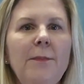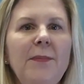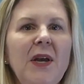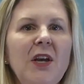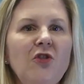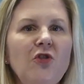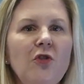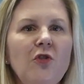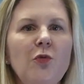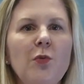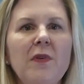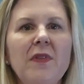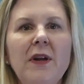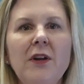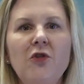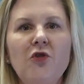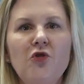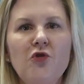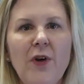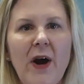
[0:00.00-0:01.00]
Patients were
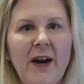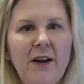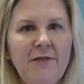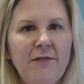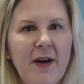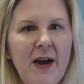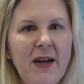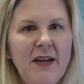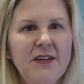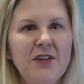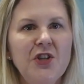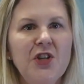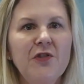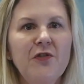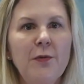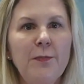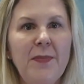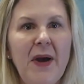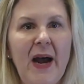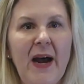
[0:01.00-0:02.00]
then stratified to
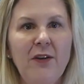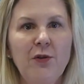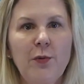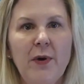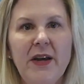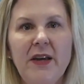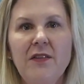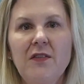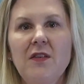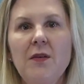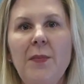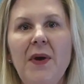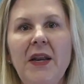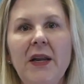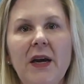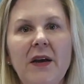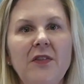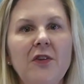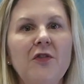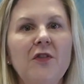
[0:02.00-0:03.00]
different pathways
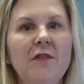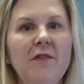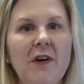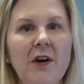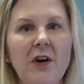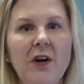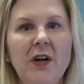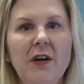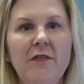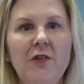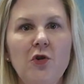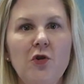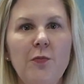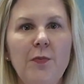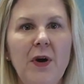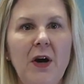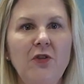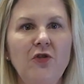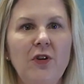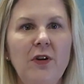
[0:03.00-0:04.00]
depending on the severity of their
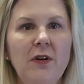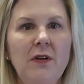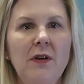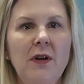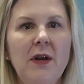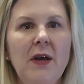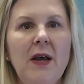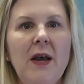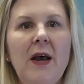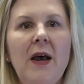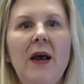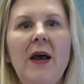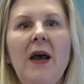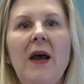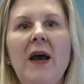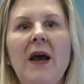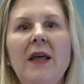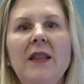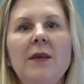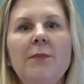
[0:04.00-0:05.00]
depression.
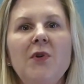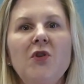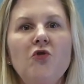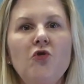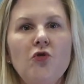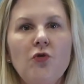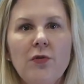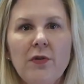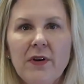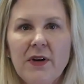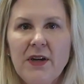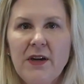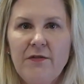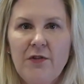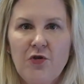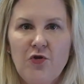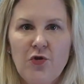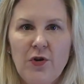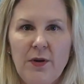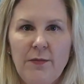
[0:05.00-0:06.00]
And the majority of
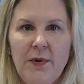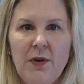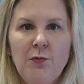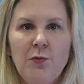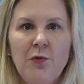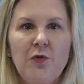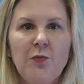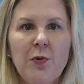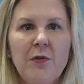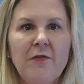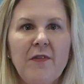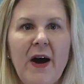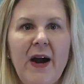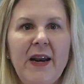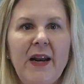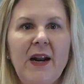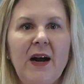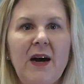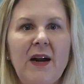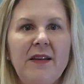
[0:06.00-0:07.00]
the treatment was
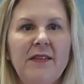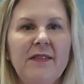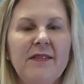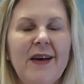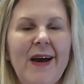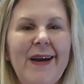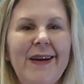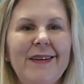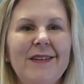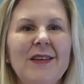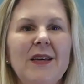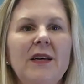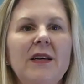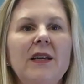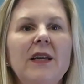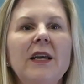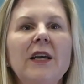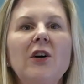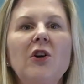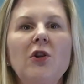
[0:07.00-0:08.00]
provided on site,
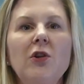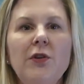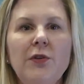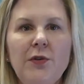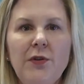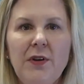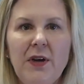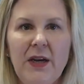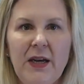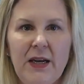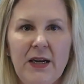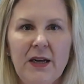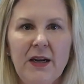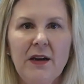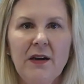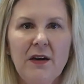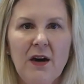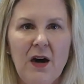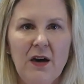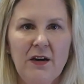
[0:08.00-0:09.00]

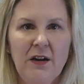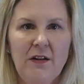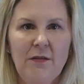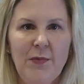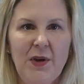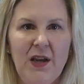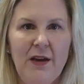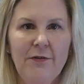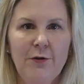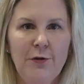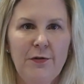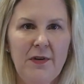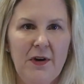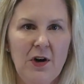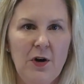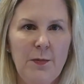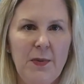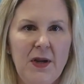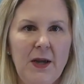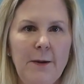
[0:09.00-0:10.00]
including cognitive behavioral
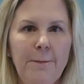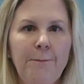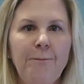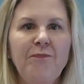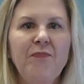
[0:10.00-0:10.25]
therapy